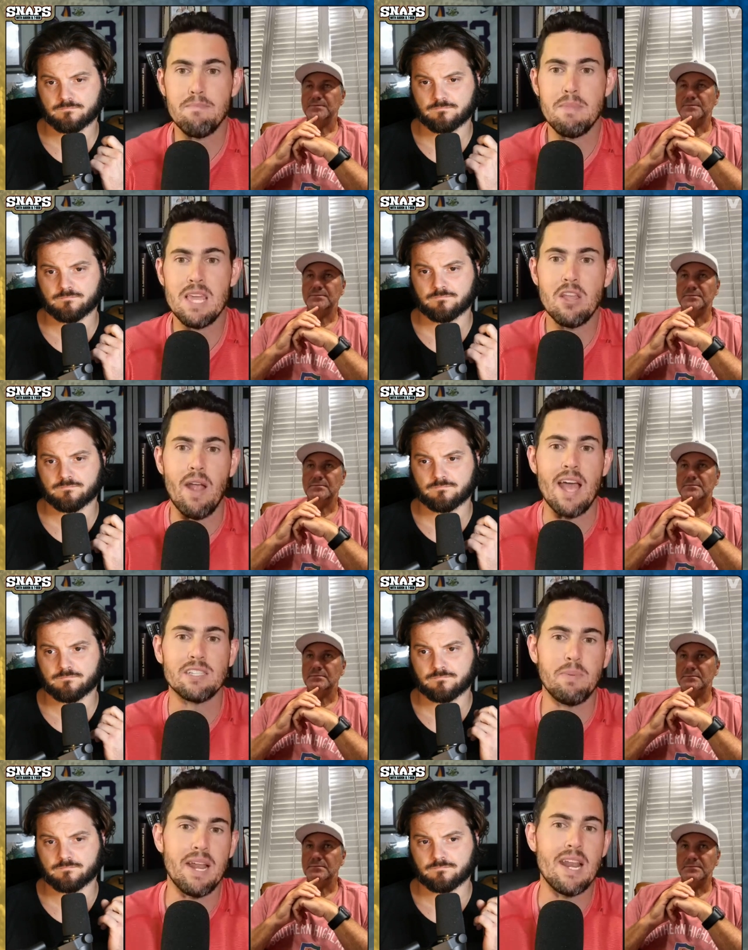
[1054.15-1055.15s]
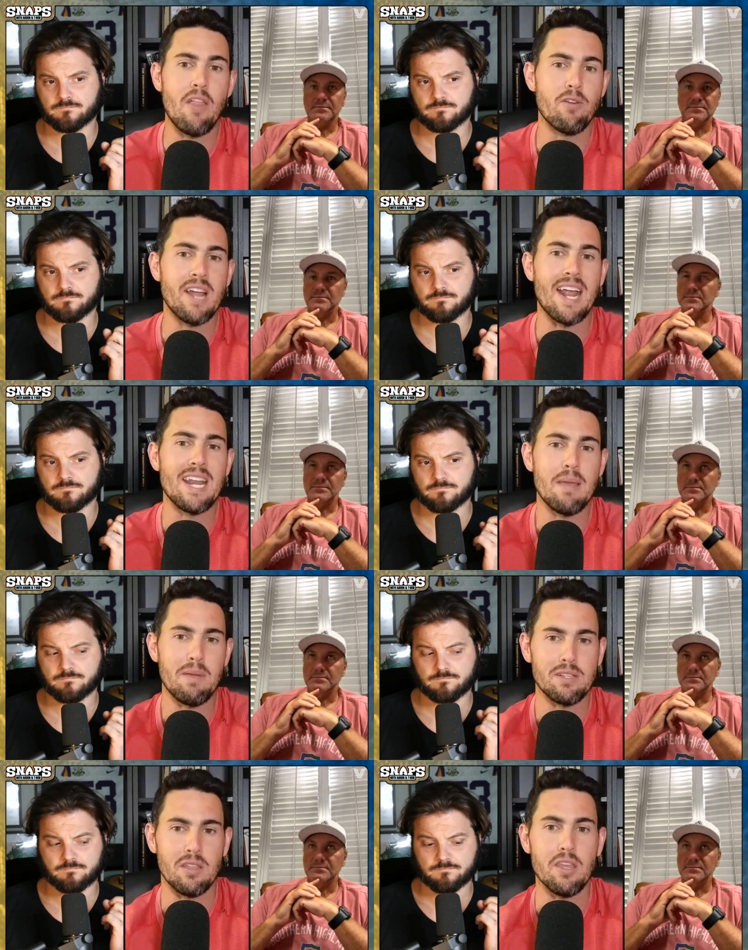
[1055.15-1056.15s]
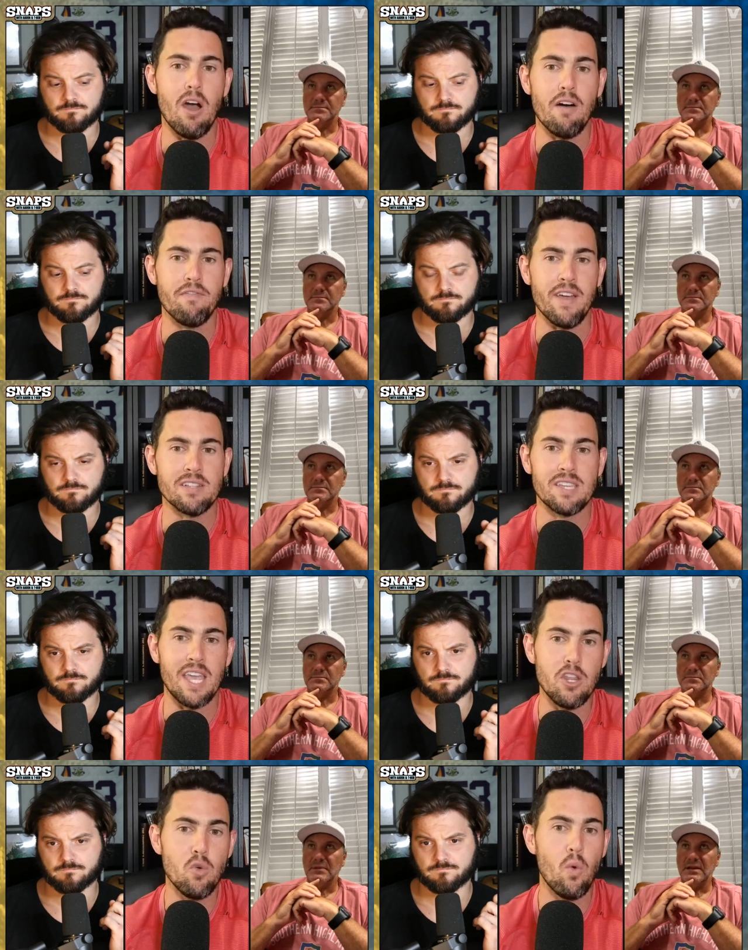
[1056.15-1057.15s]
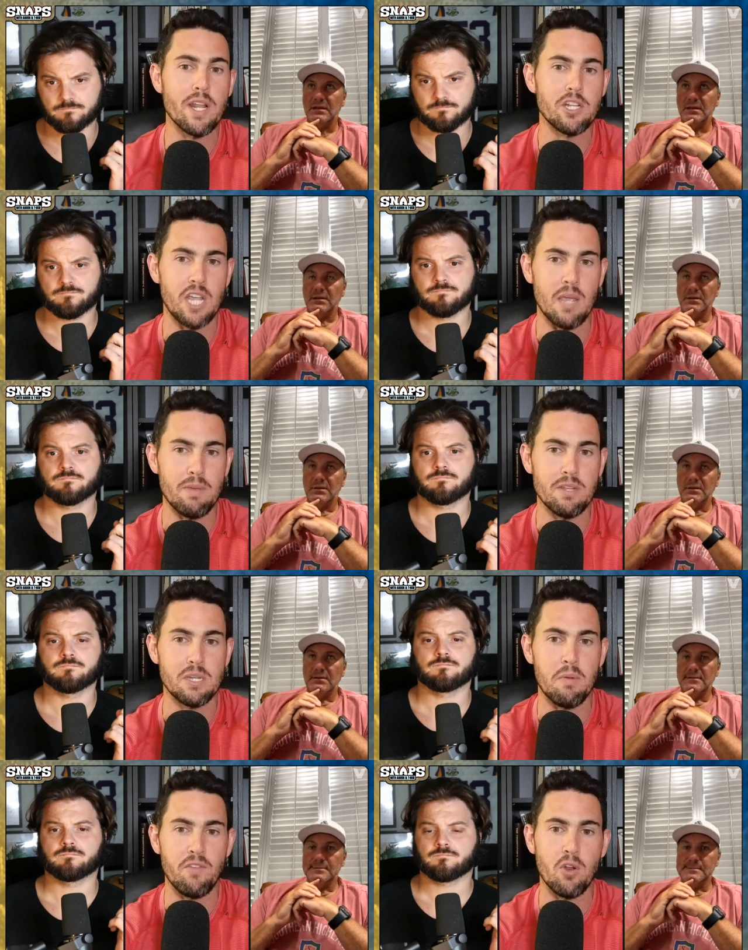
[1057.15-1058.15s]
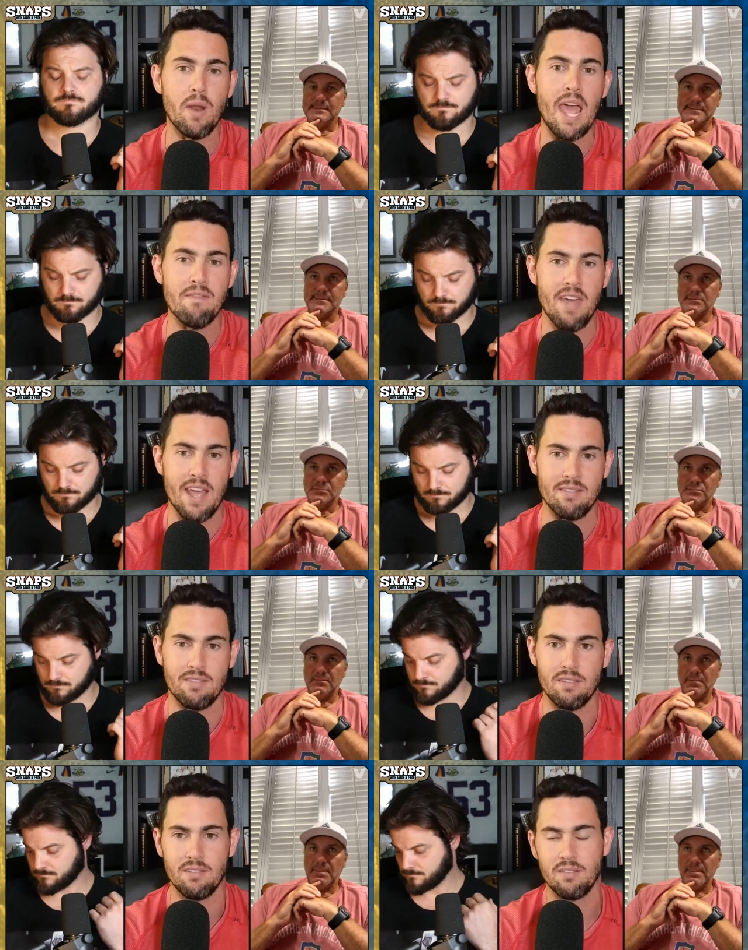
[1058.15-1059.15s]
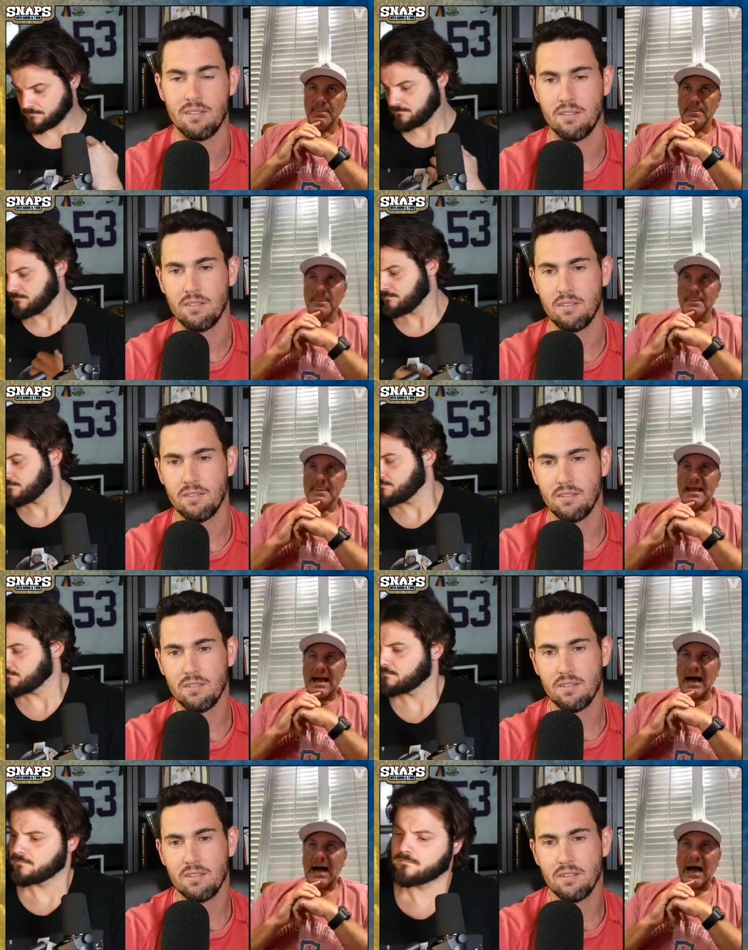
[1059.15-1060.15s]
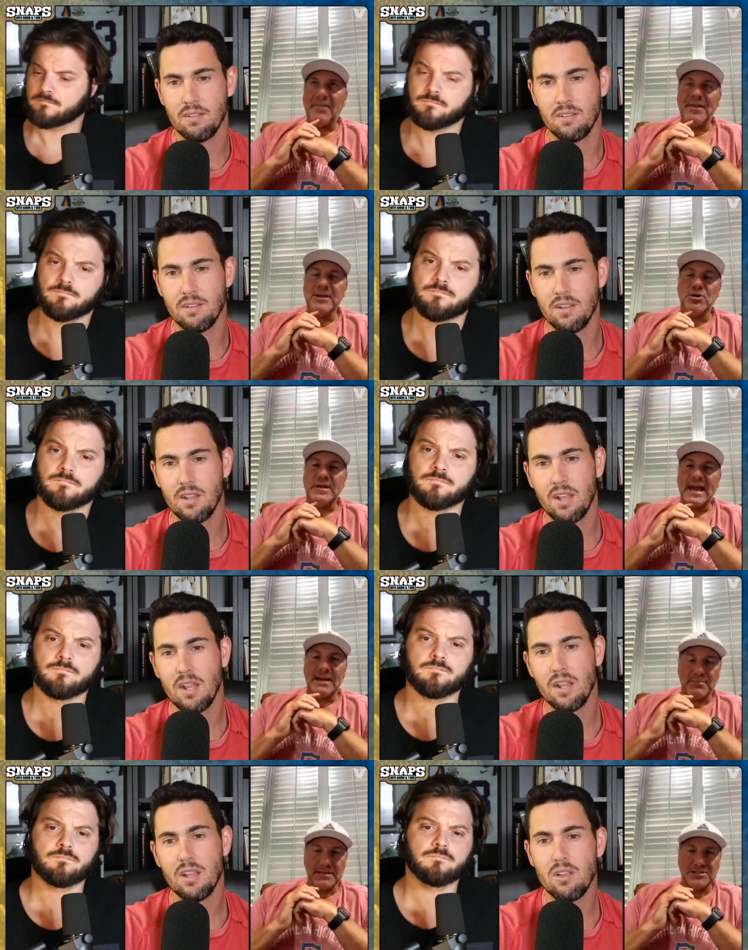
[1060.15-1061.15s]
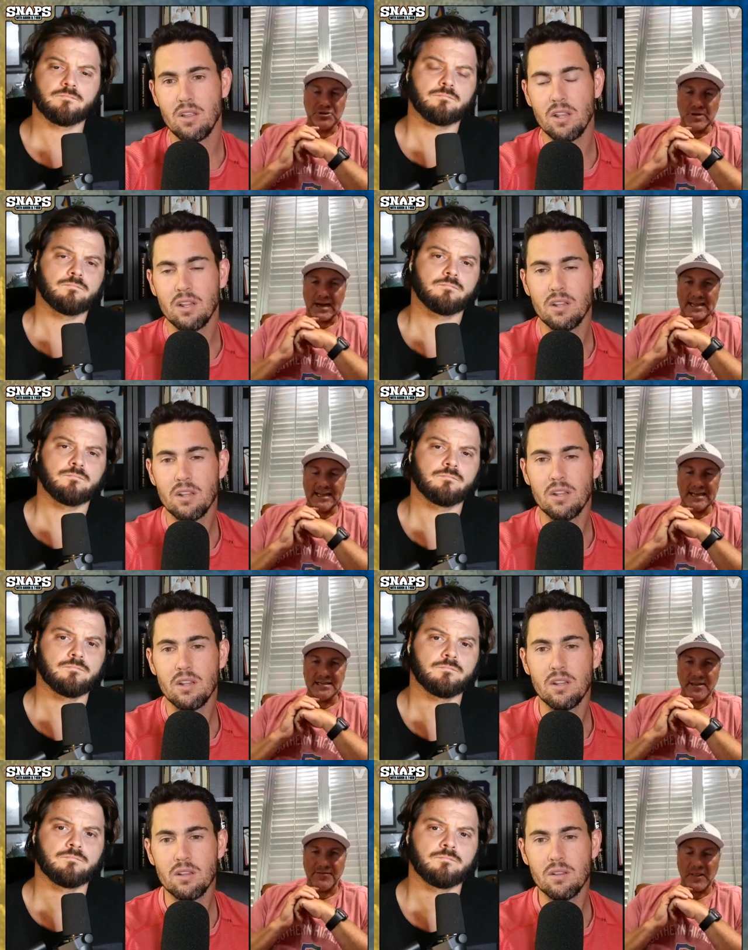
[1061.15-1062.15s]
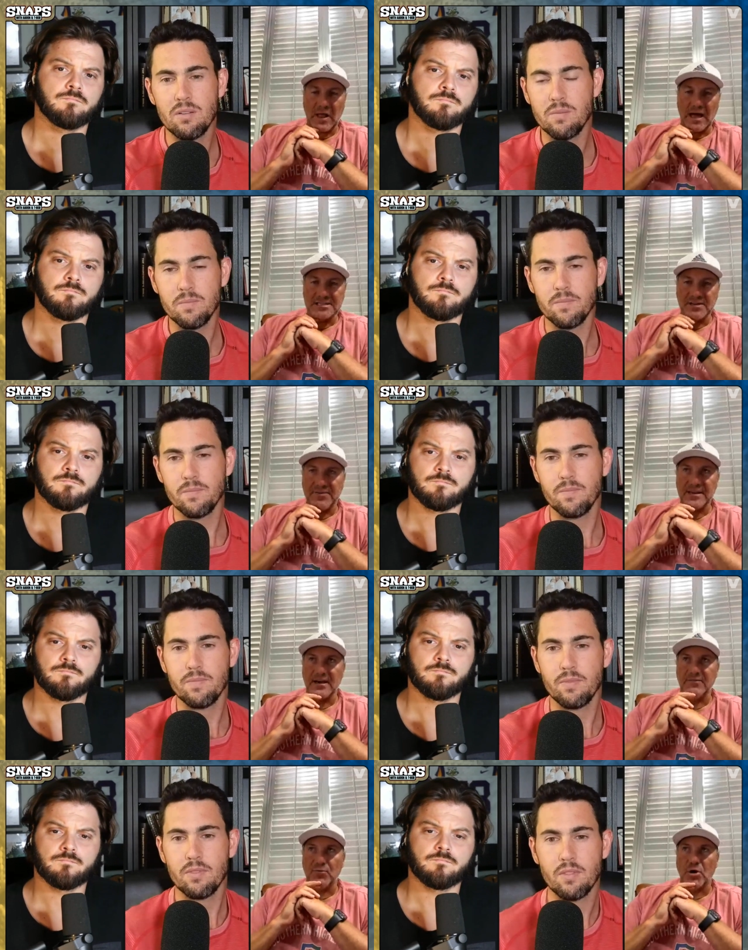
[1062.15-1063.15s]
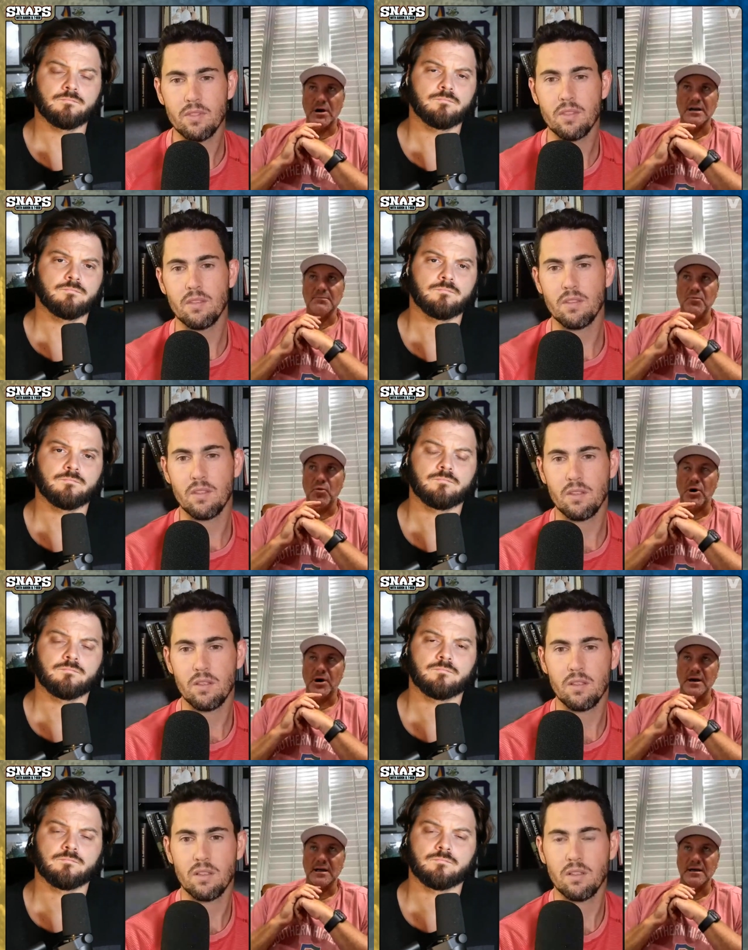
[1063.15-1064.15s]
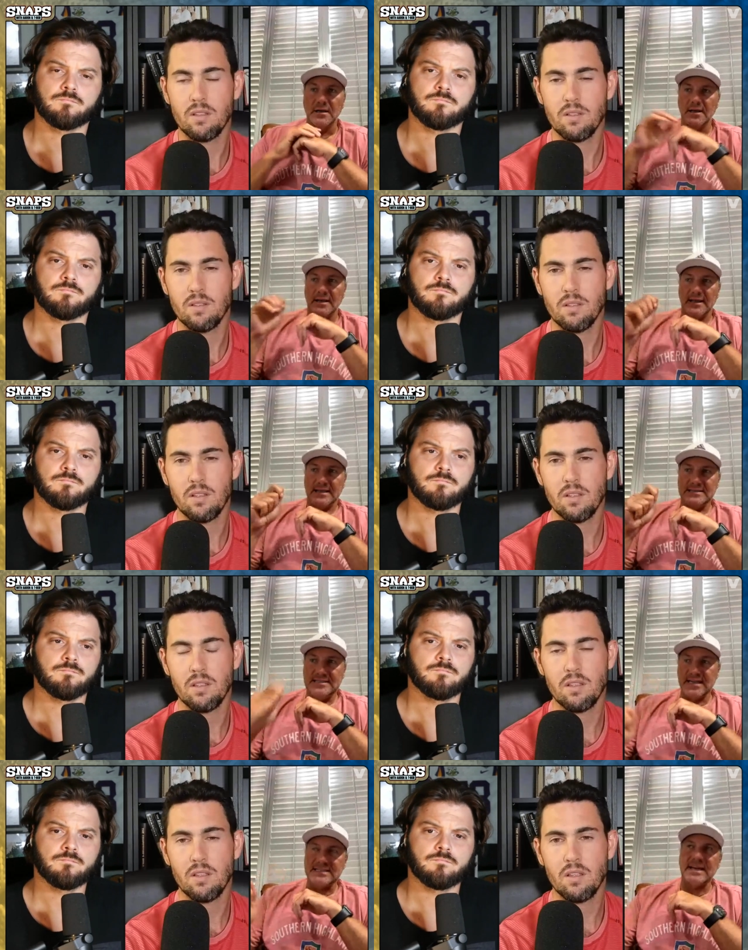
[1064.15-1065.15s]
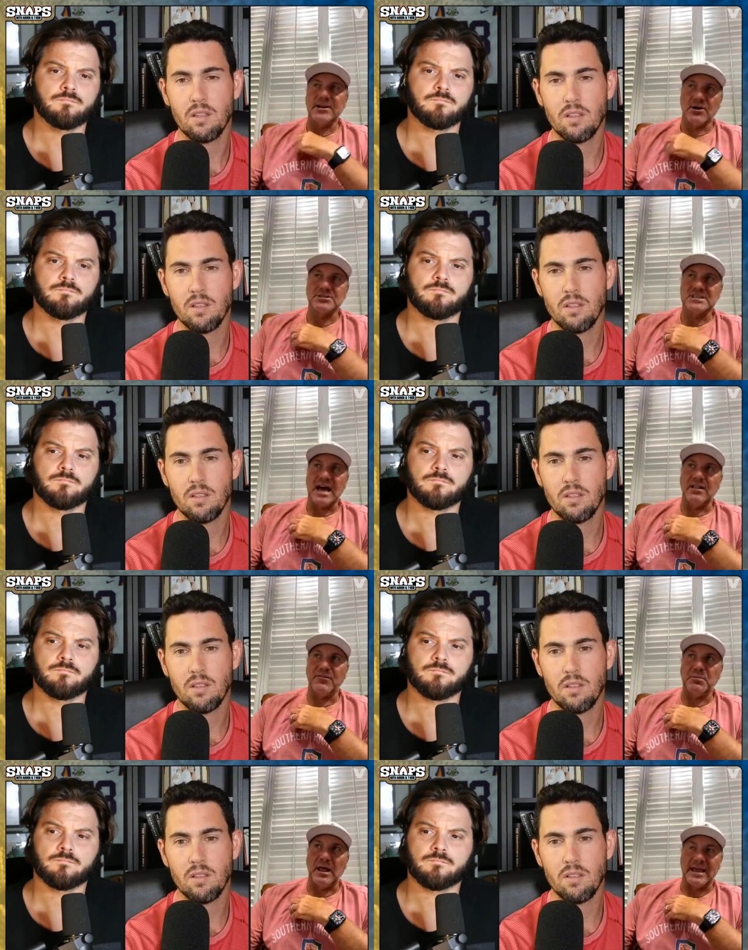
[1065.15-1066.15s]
Speaker 1: to me, there has to be another dynamic to the offense. Can you win a championship if you don't have that? I
Speaker 2: think you can, but it's, you got to get into the philosophy of we're going to dictate our style of play.